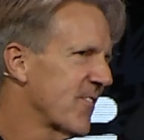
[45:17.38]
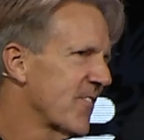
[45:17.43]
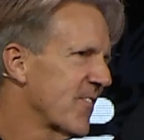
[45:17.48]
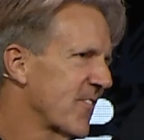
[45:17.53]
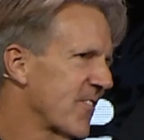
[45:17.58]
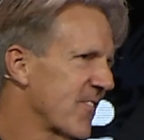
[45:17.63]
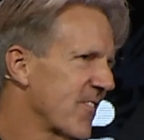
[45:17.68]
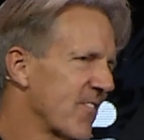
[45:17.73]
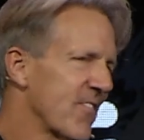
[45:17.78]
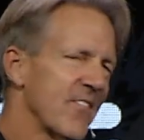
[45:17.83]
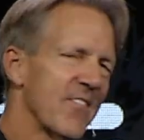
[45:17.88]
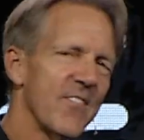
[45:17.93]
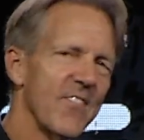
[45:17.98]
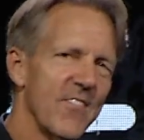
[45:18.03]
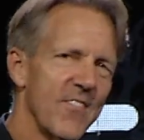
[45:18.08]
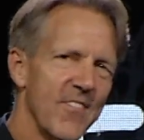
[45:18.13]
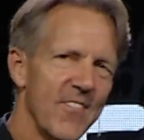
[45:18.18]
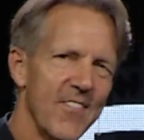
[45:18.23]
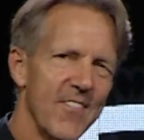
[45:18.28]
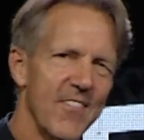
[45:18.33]

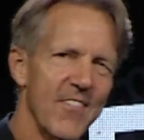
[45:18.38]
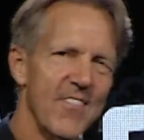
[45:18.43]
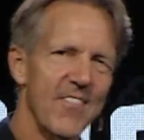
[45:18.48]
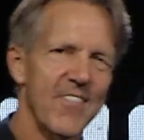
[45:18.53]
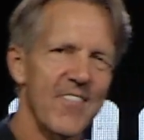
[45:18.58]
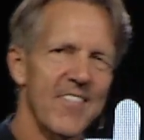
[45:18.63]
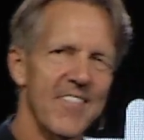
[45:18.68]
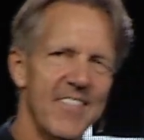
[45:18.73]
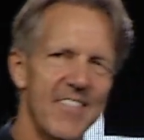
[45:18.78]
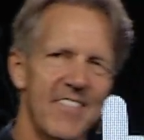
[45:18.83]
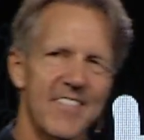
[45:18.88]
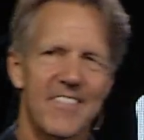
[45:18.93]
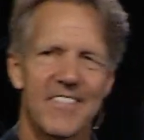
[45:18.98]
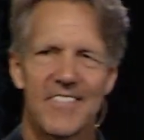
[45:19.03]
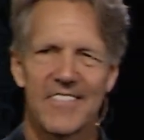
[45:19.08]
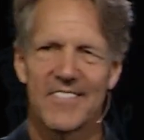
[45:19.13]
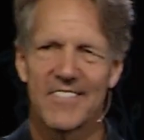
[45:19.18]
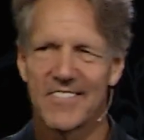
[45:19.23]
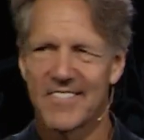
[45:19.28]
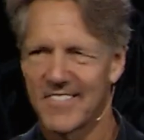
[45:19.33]

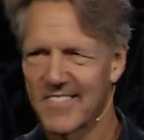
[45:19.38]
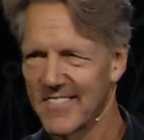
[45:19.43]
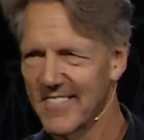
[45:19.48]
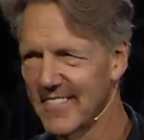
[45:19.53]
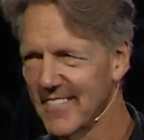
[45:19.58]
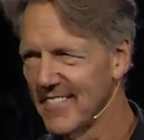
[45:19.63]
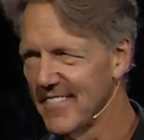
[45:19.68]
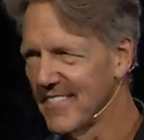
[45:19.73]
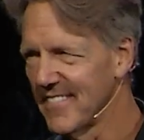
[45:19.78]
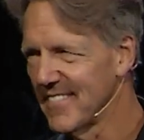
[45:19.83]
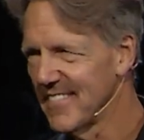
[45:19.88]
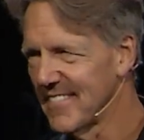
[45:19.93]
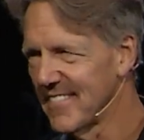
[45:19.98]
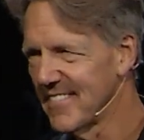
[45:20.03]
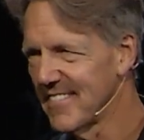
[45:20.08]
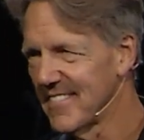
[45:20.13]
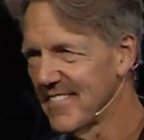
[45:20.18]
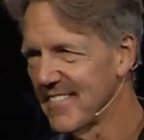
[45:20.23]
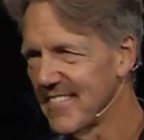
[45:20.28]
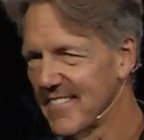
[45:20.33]

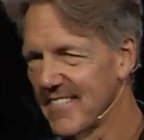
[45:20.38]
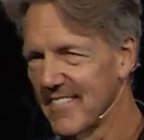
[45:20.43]
Nothing is said.